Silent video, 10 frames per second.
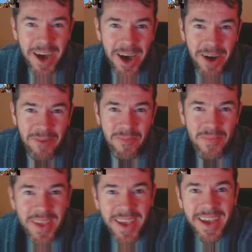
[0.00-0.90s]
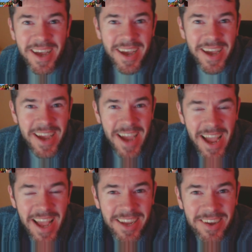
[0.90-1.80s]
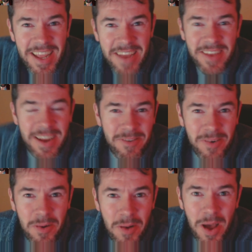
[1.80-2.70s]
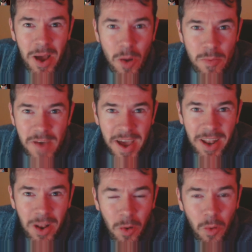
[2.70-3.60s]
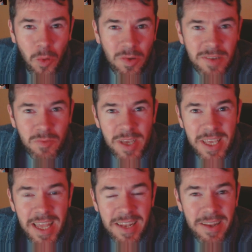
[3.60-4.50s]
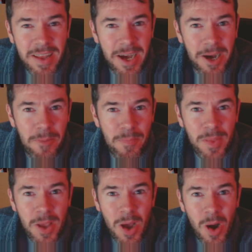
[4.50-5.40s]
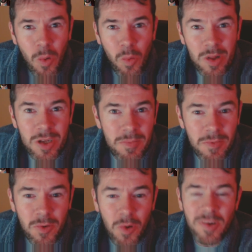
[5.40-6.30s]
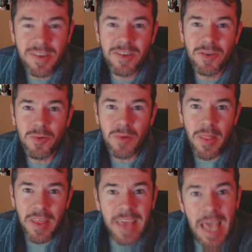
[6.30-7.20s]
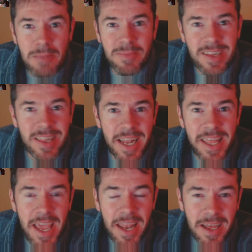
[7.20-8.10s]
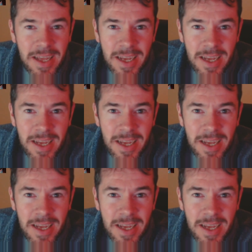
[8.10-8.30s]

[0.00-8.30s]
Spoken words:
Good evening, everyone. I hope you've had an awesome weekend. Welcome, of course, to the game's Gladiator.